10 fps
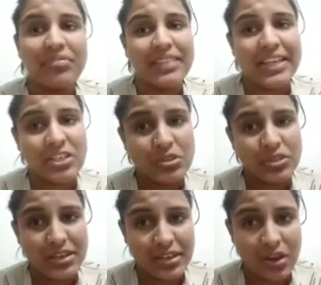they should
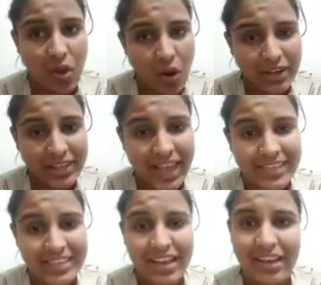all
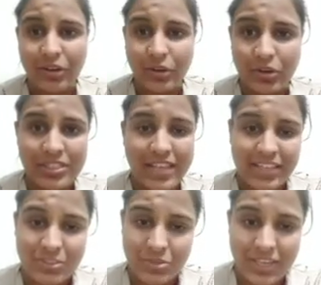get a good
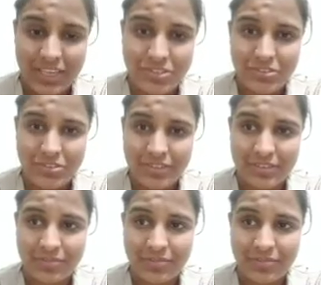education.